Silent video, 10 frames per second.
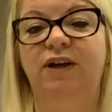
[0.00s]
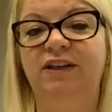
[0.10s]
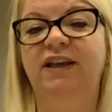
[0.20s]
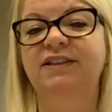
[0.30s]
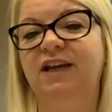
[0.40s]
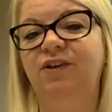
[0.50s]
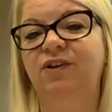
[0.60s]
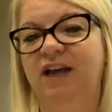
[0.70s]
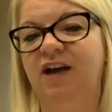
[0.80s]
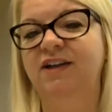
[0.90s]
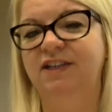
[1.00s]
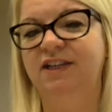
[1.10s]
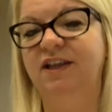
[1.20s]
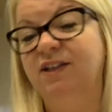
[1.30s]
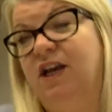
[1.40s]
And that's how you get
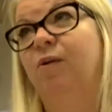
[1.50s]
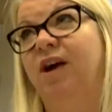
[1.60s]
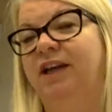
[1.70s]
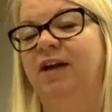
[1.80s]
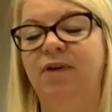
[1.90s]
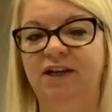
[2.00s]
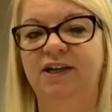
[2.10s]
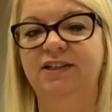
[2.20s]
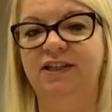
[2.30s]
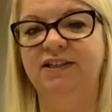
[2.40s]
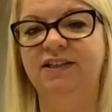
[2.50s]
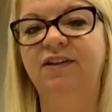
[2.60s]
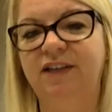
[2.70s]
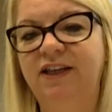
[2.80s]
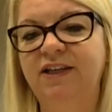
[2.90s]
ideas. That's how I get my ideas. I'm
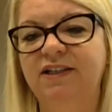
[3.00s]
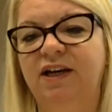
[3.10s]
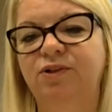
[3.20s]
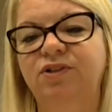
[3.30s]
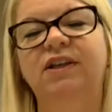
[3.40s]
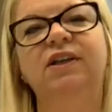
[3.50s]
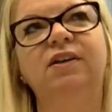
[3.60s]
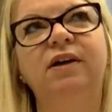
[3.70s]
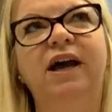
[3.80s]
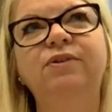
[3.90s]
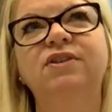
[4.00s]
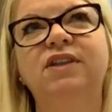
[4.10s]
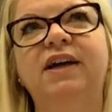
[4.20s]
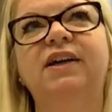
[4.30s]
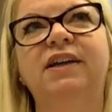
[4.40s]
thinking time, just thinking, no, how does
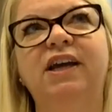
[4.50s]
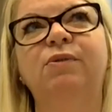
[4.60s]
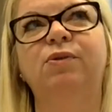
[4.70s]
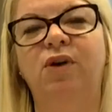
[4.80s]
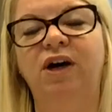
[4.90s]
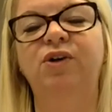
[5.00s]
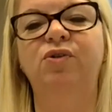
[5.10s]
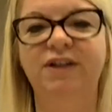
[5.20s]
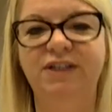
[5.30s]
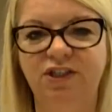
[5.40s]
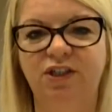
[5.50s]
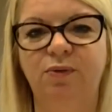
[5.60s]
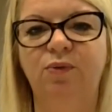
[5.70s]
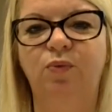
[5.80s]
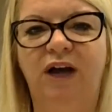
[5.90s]
that connect with what I already do?
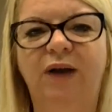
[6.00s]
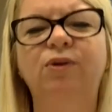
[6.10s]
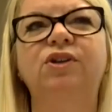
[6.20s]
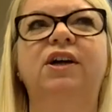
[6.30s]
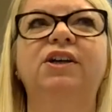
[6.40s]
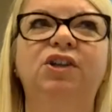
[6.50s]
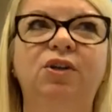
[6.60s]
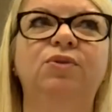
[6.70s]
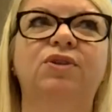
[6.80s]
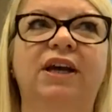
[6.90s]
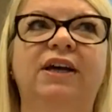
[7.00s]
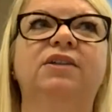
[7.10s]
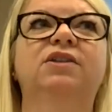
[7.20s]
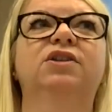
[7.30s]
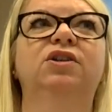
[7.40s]
And how could I use that
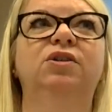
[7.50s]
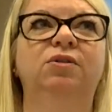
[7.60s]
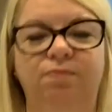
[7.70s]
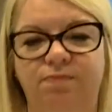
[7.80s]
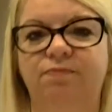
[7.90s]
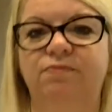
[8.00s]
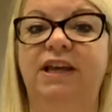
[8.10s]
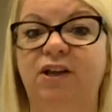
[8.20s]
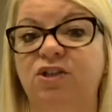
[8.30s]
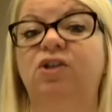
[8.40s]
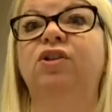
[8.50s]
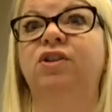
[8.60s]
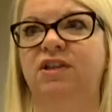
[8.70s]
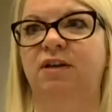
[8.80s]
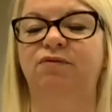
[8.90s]
to take us another
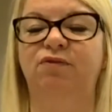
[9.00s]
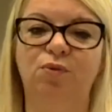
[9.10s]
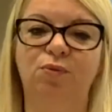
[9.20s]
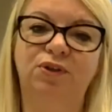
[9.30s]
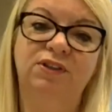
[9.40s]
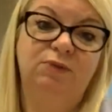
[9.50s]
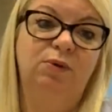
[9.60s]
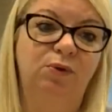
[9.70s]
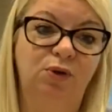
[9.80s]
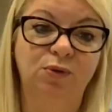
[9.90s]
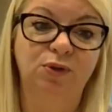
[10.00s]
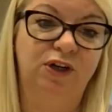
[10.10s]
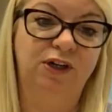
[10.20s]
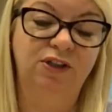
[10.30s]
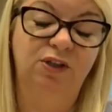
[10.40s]
step forward? Because that's what we're always
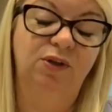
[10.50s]
trying to do.